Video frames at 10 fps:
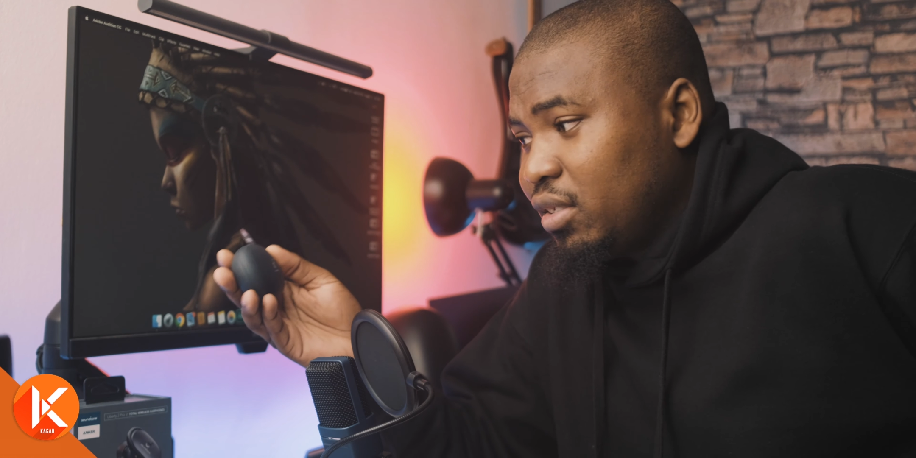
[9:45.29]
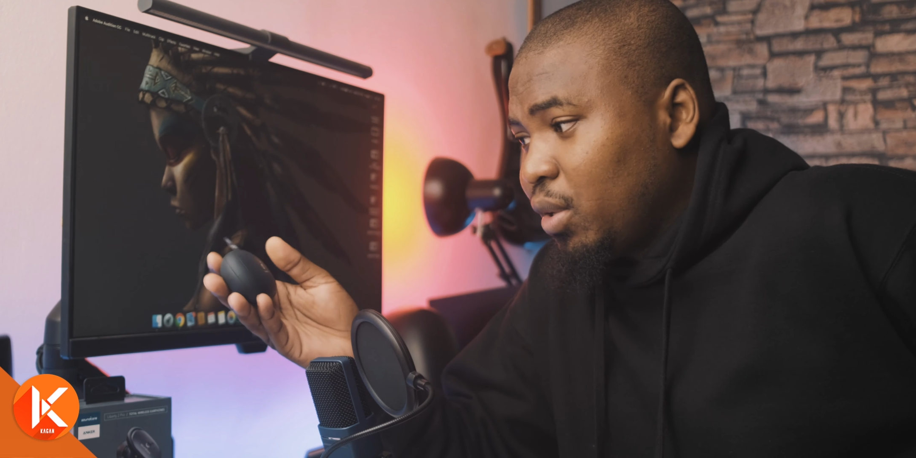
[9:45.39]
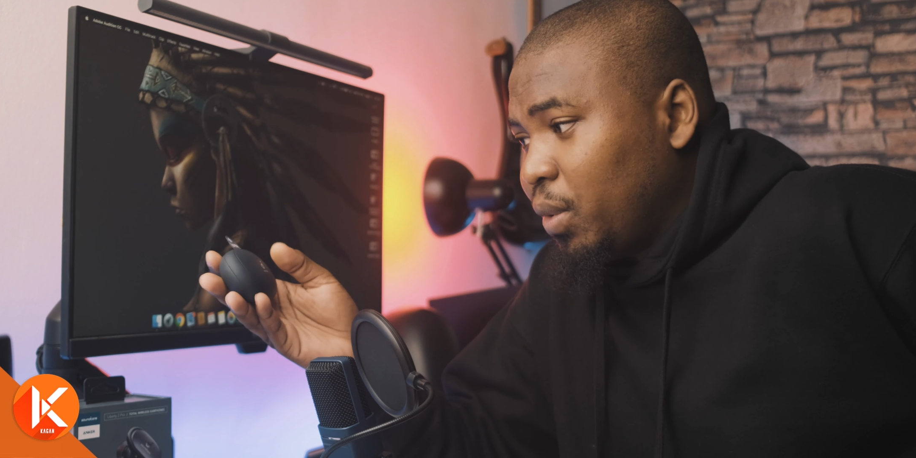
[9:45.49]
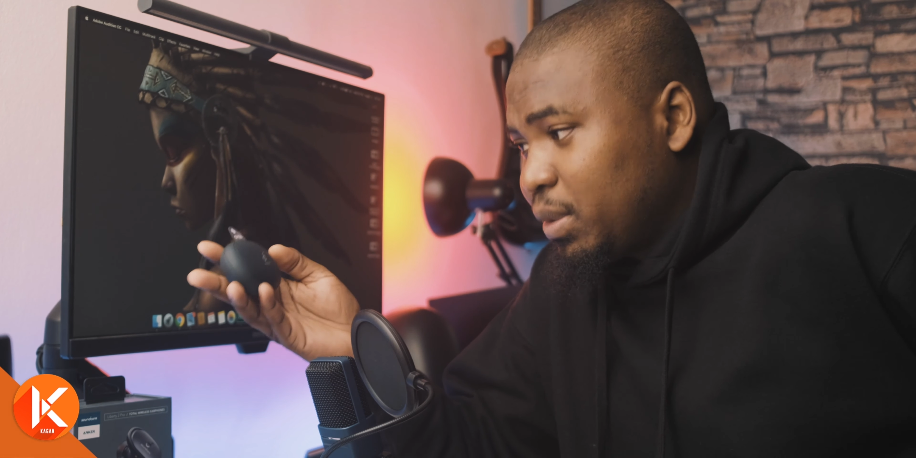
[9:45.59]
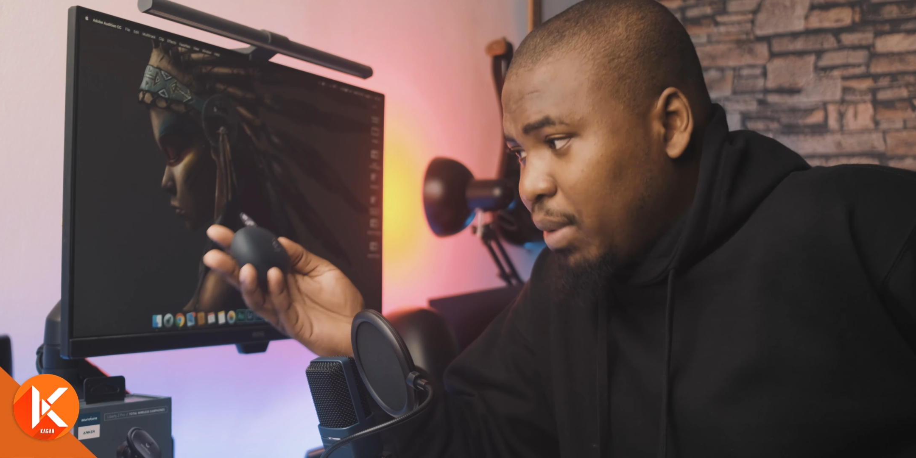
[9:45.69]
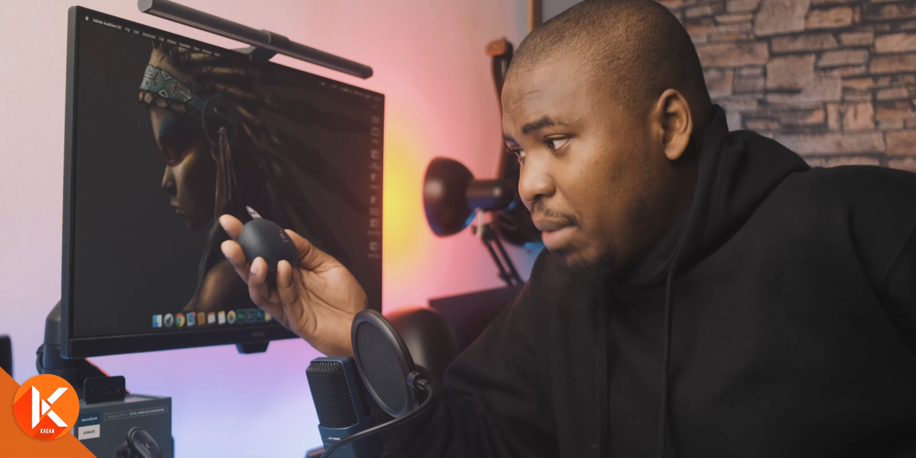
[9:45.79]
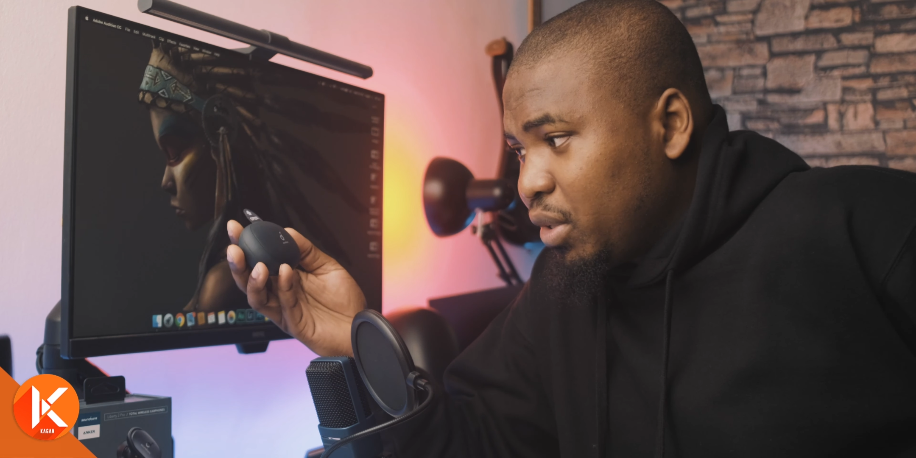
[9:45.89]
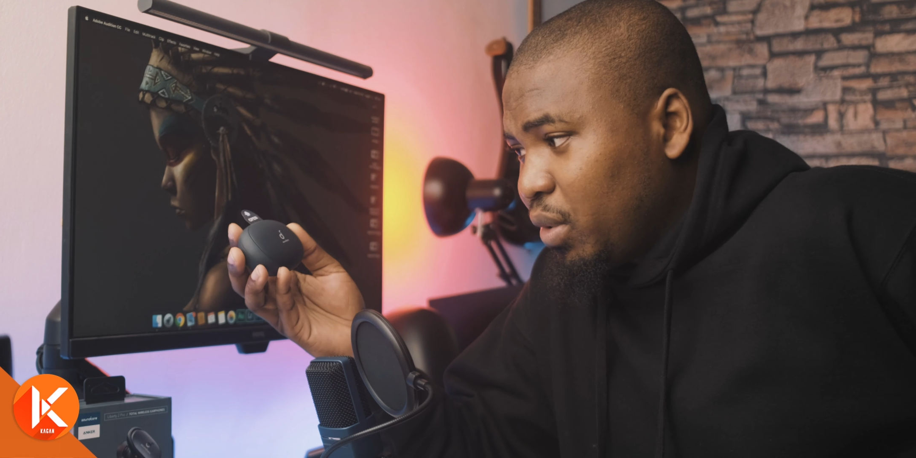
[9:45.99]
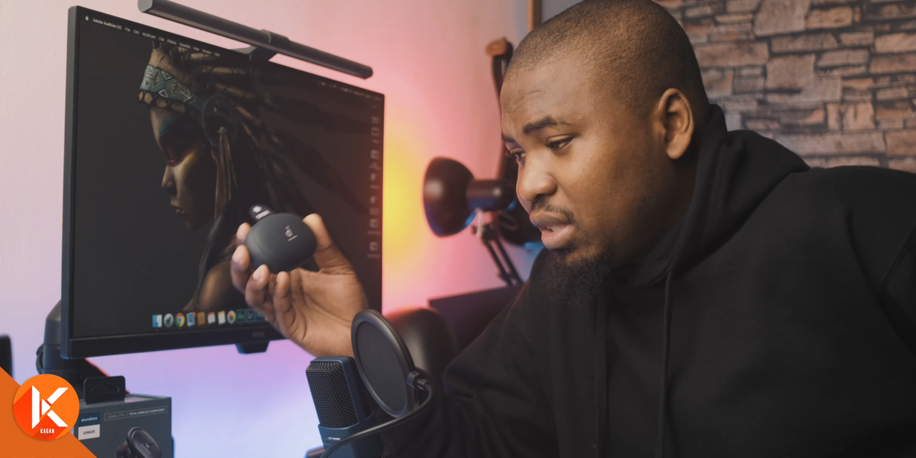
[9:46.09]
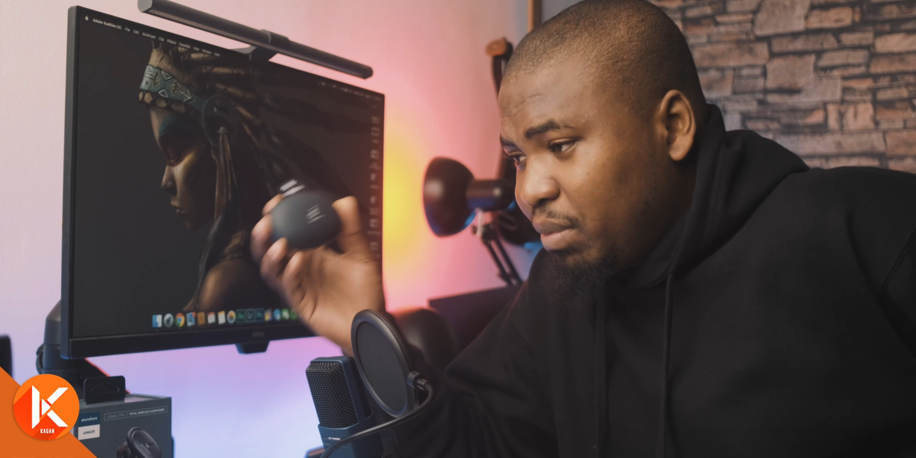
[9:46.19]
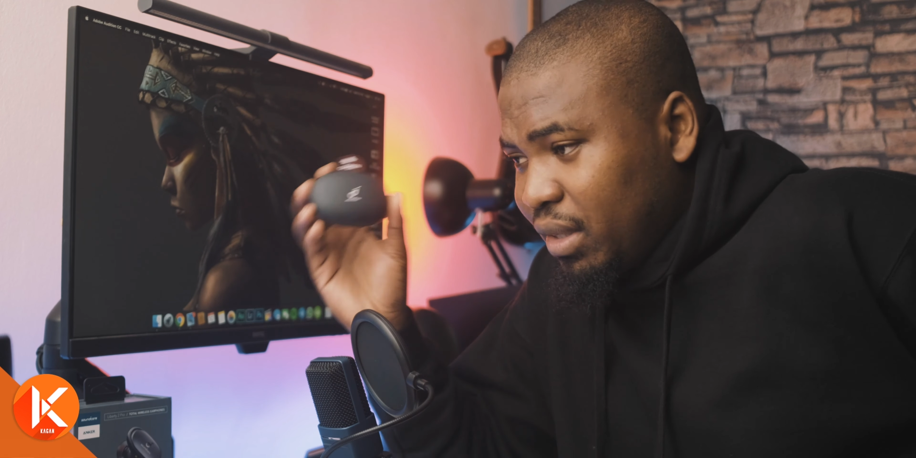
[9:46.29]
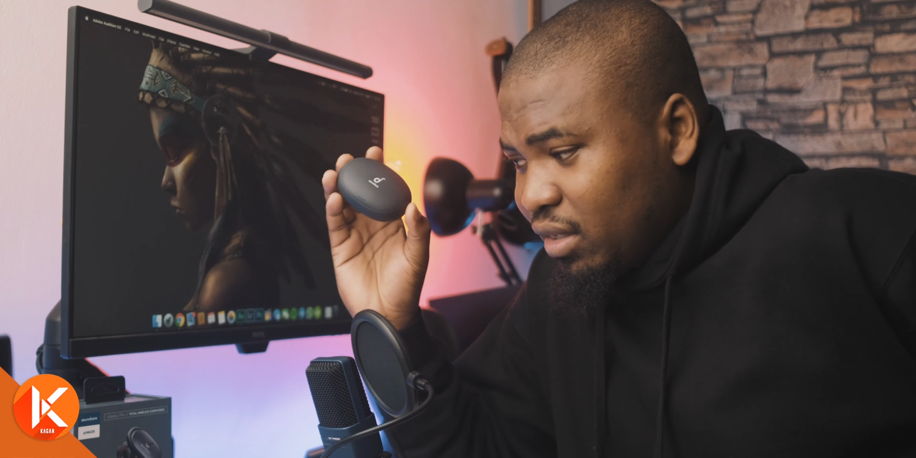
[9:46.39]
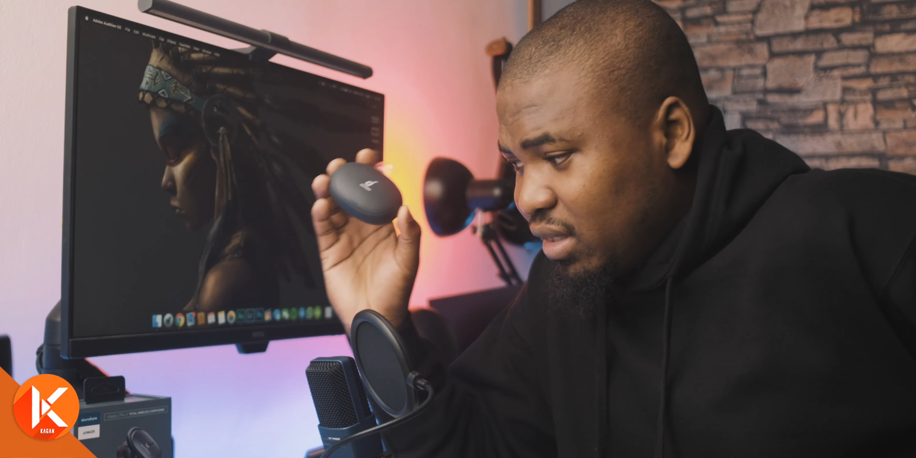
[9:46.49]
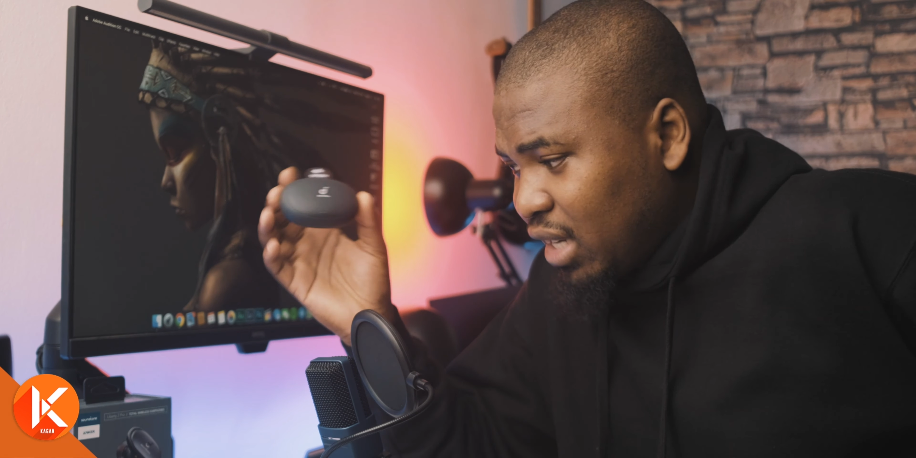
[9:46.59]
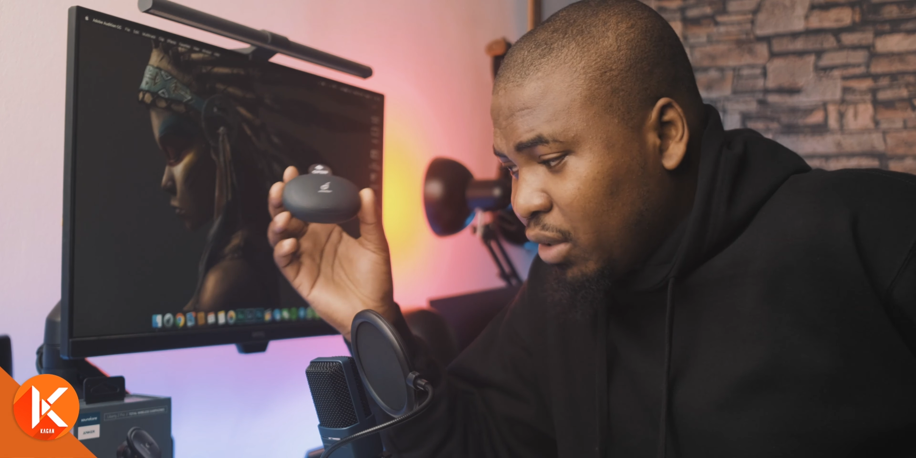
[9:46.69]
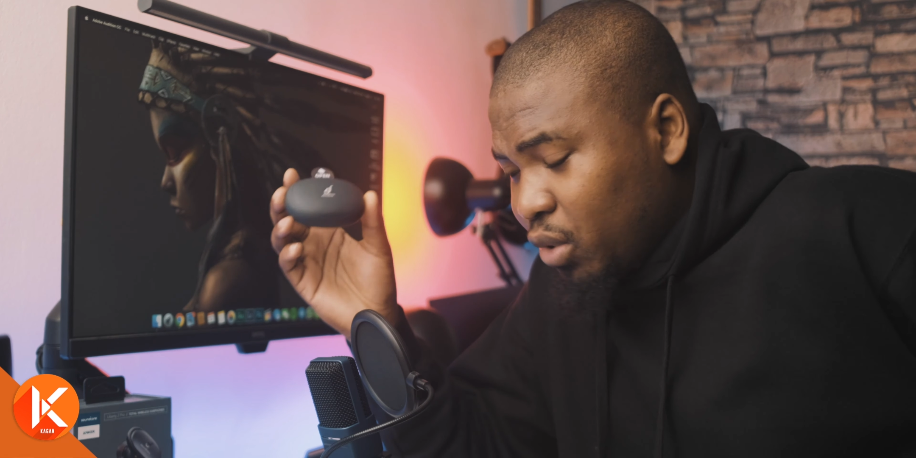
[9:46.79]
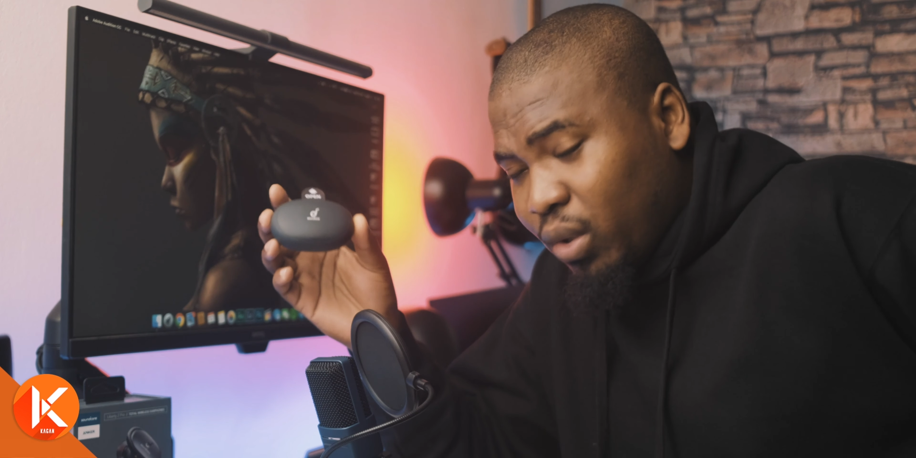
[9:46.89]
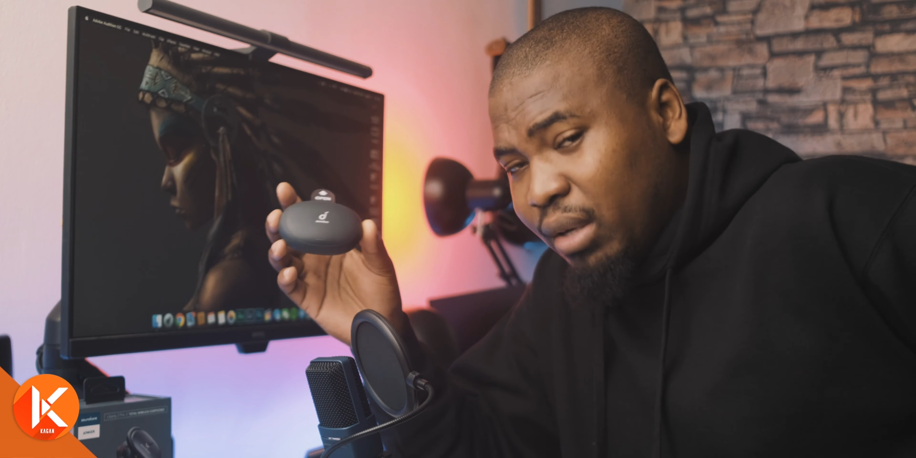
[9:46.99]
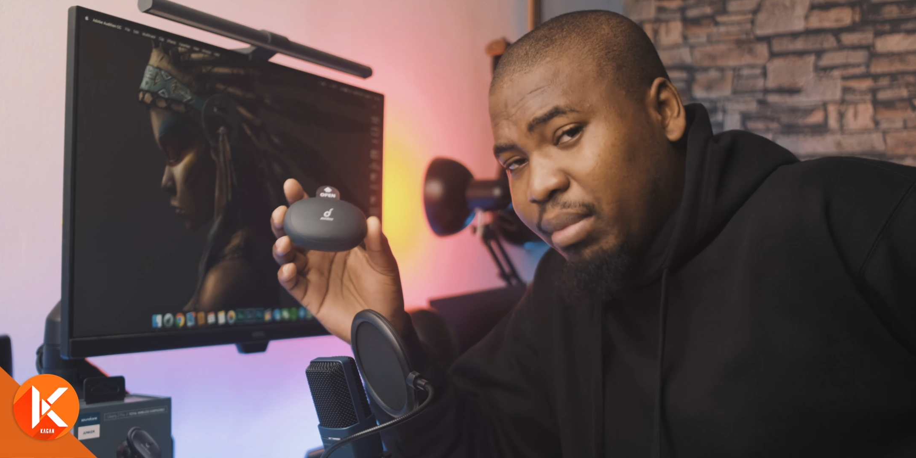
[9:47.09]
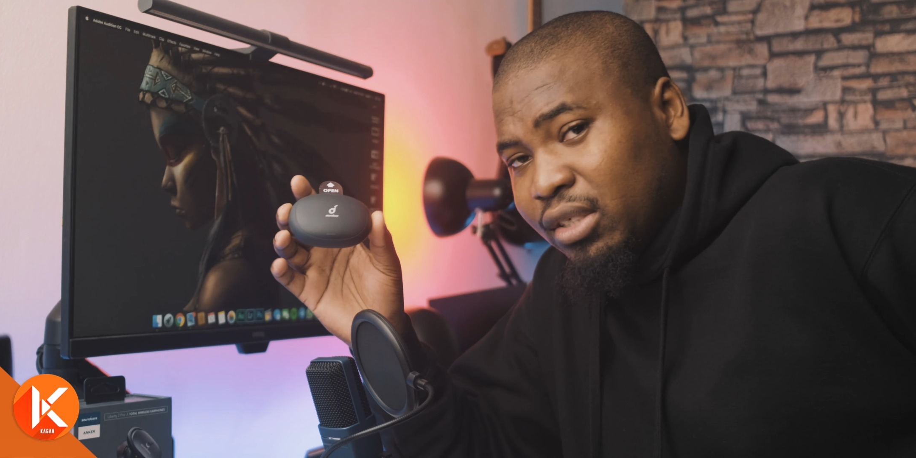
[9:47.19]
So it's probably going to be the
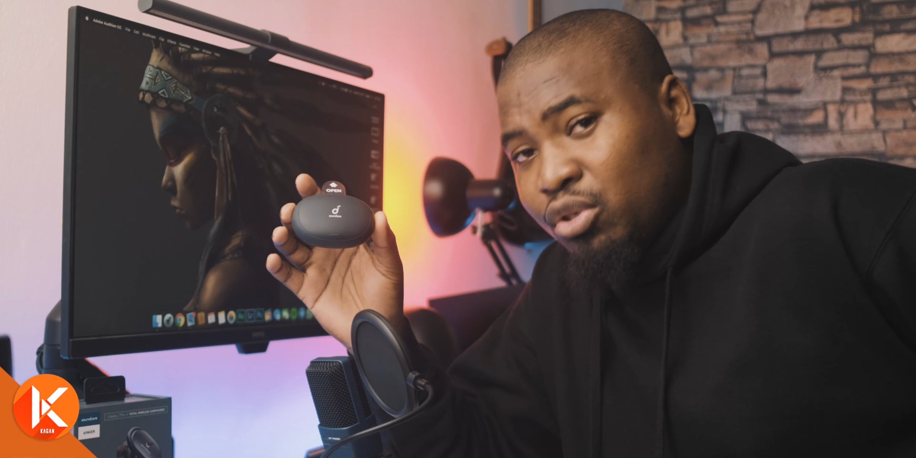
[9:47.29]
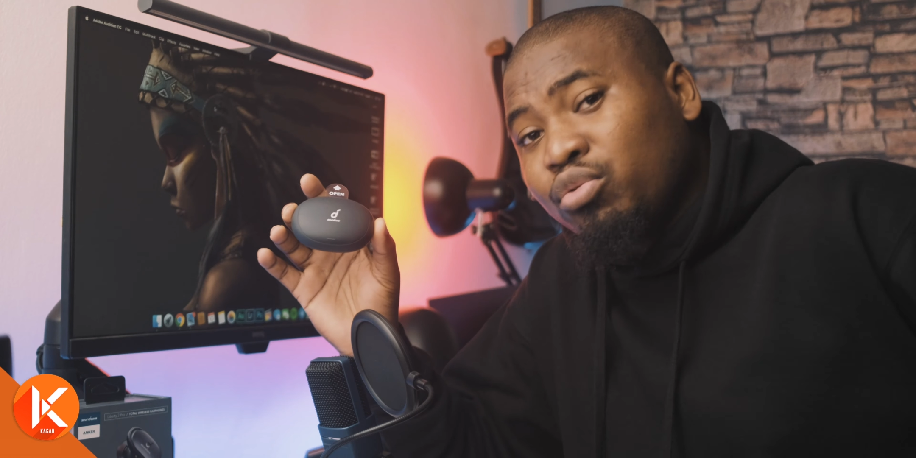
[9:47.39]
Soundcore Liberty